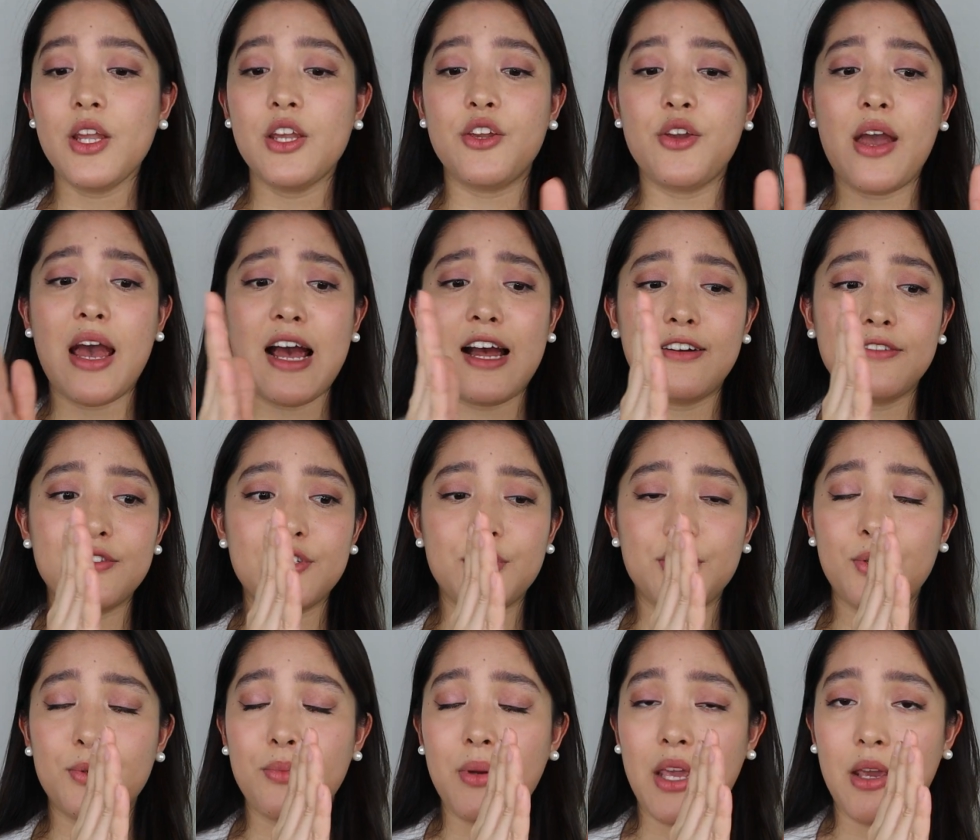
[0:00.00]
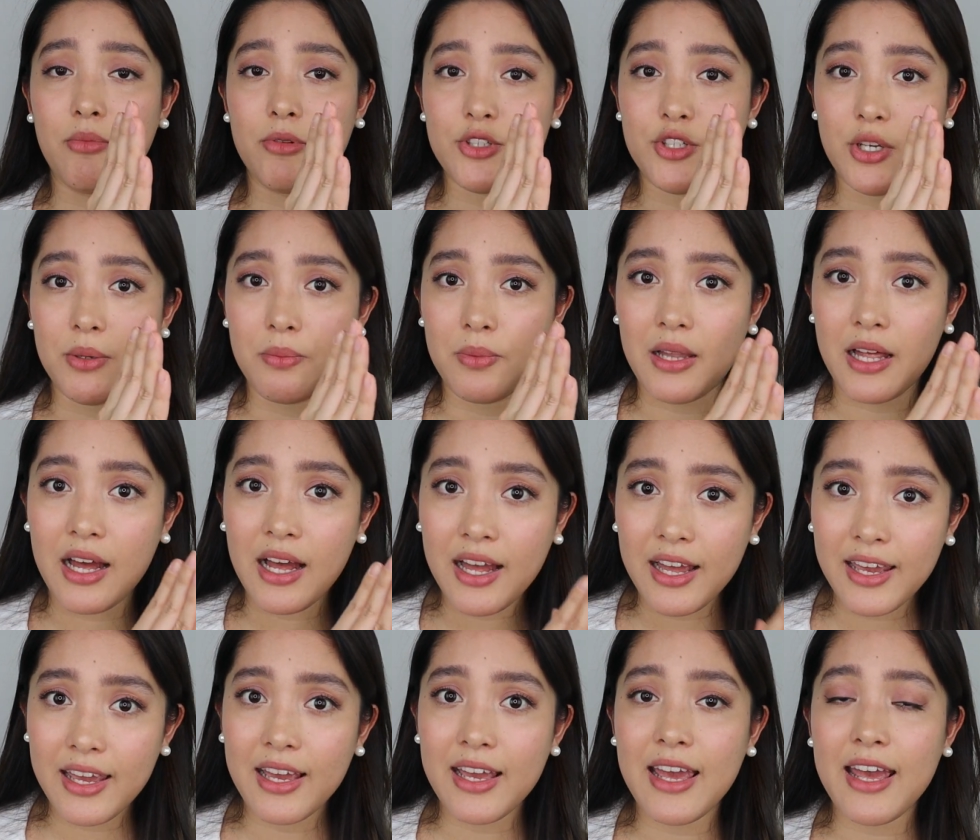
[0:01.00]
You have to be able to
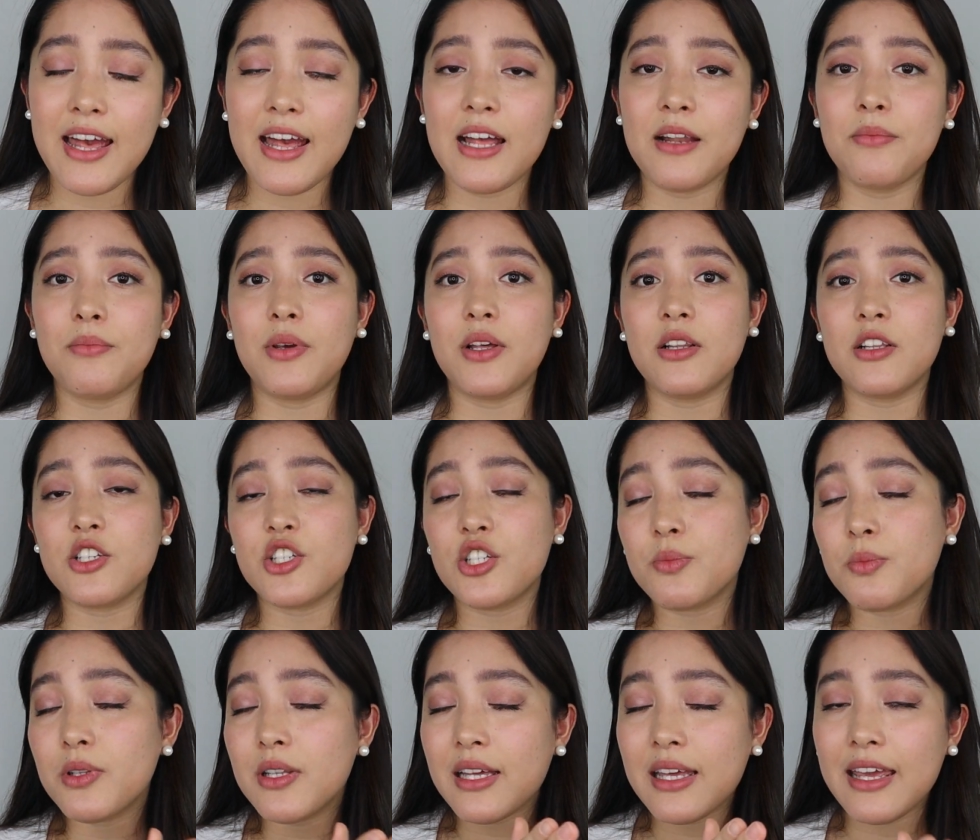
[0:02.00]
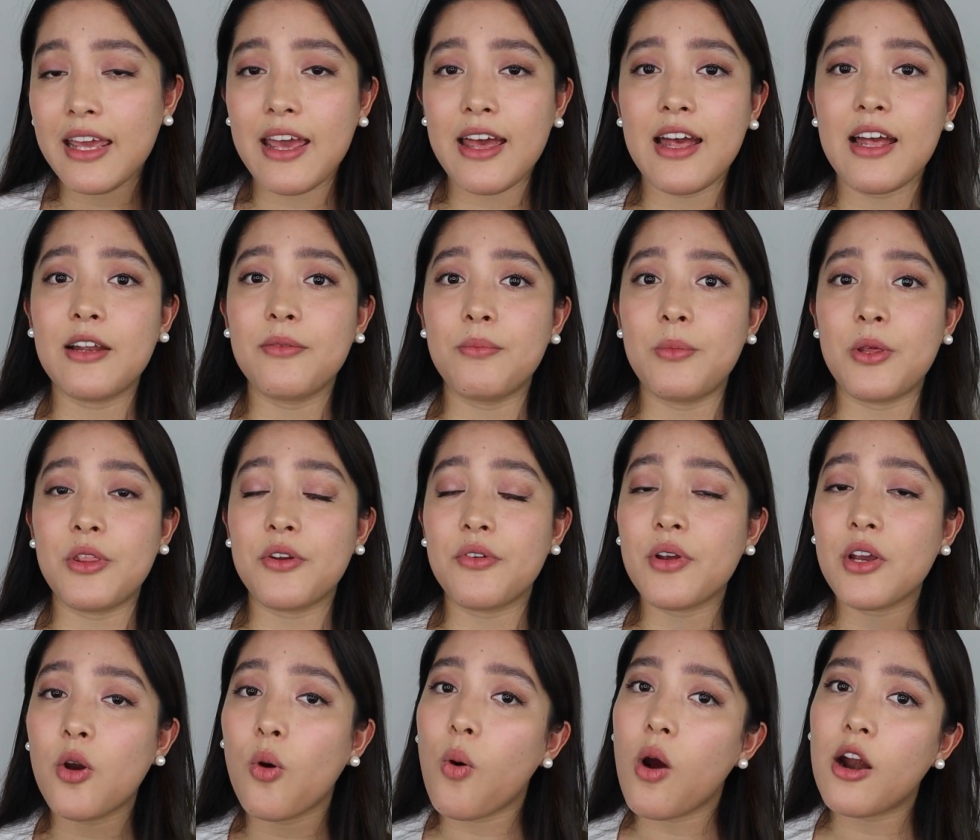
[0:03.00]
apply again, be eligible again, meet the
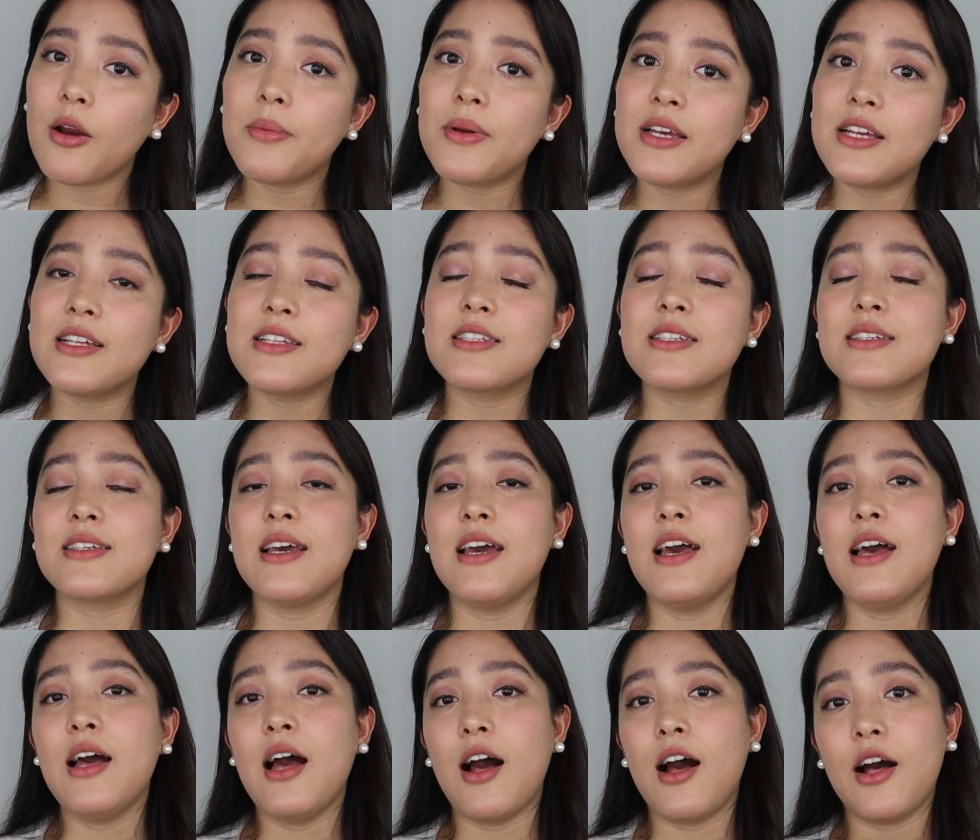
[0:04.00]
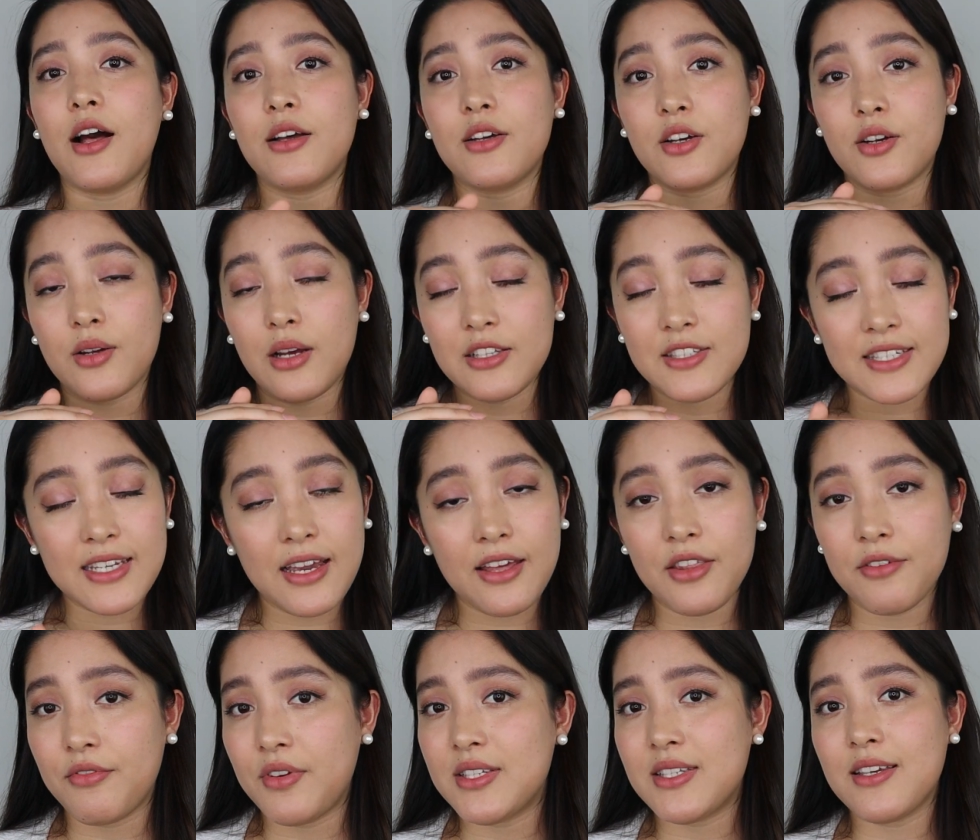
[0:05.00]
requirements,
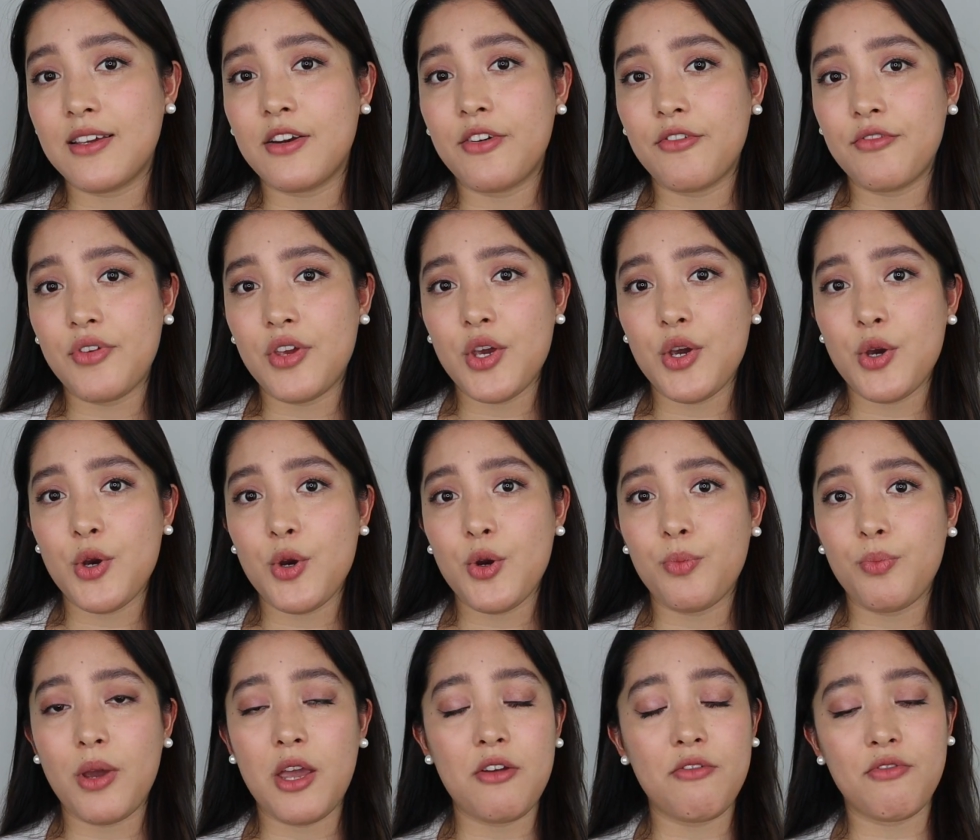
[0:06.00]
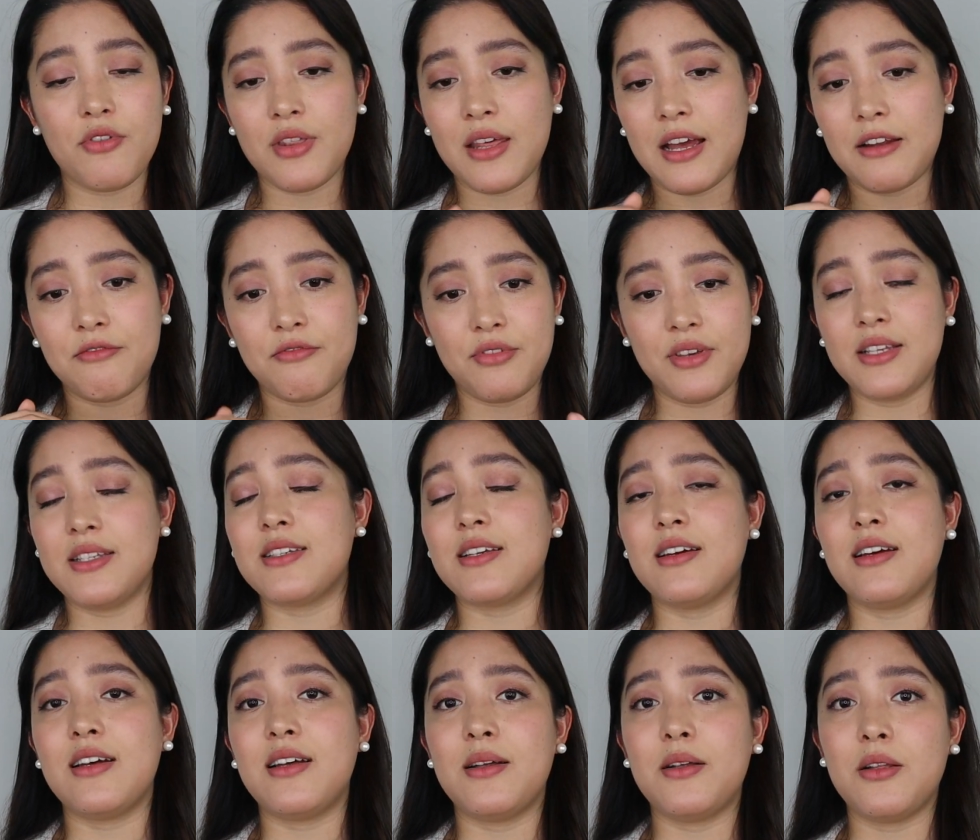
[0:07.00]
attend the visa interview, pay for that
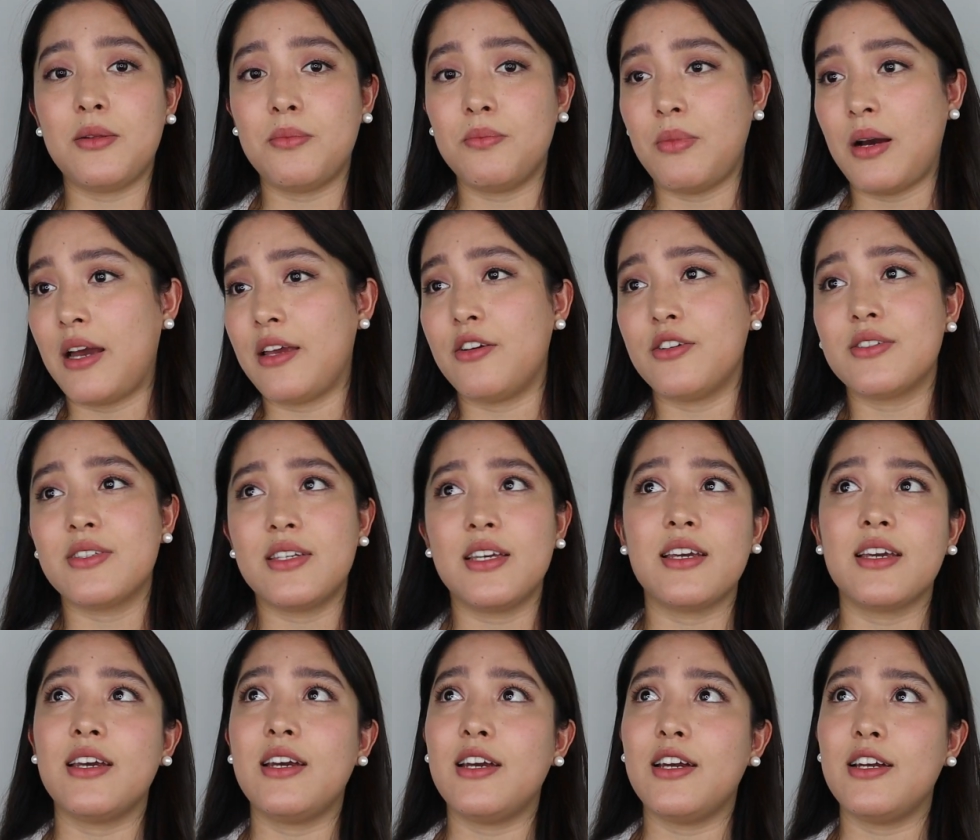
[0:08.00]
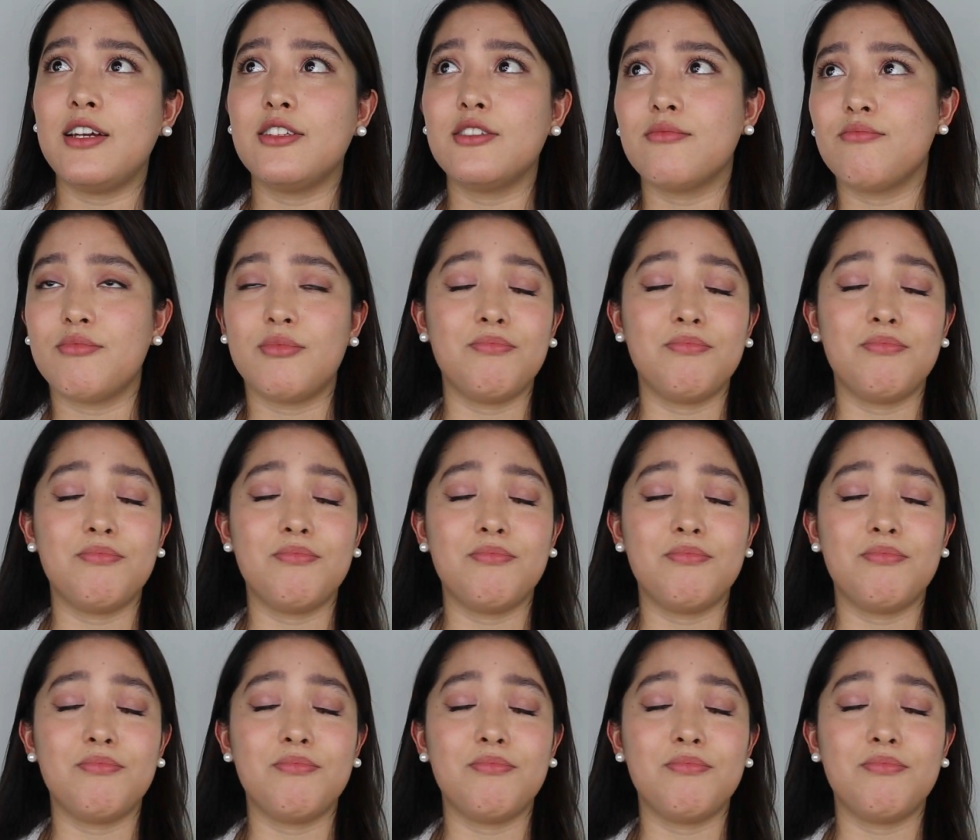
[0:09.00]
visa, buy your ticket,